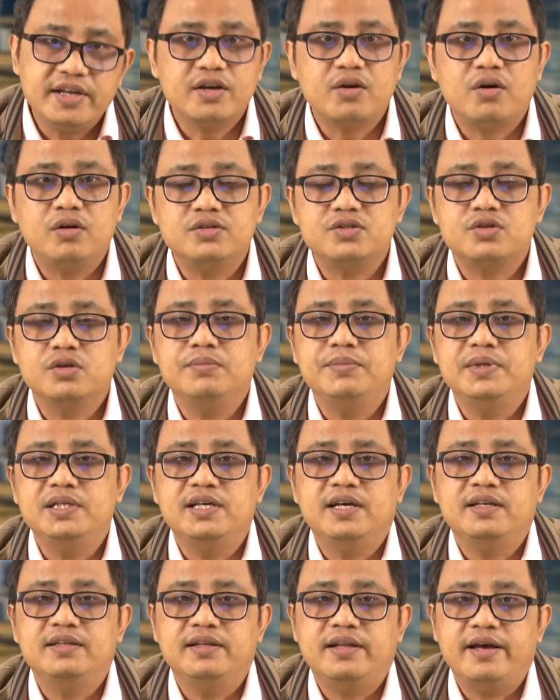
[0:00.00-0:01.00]
also
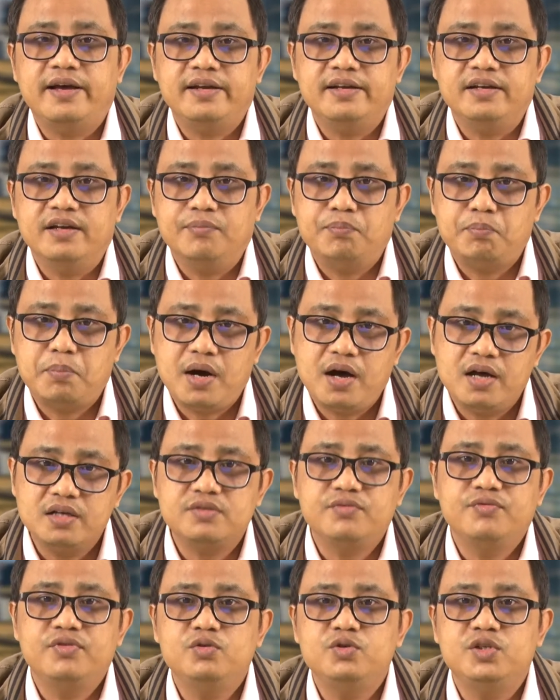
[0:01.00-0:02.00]
evident that in the
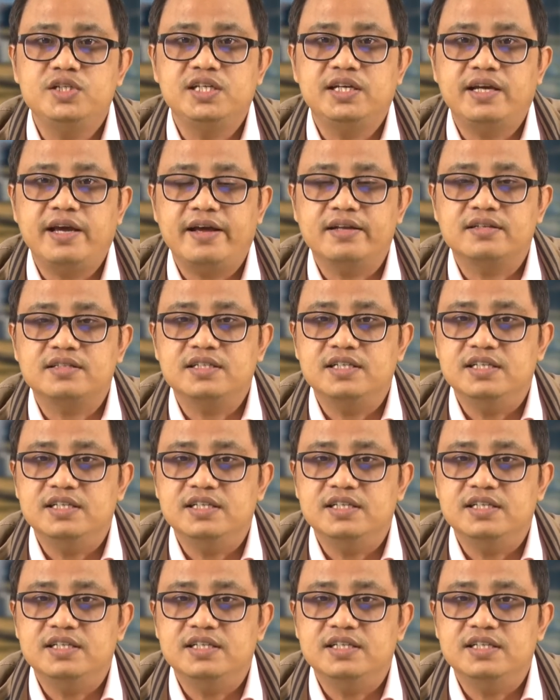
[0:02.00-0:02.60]
past few decades,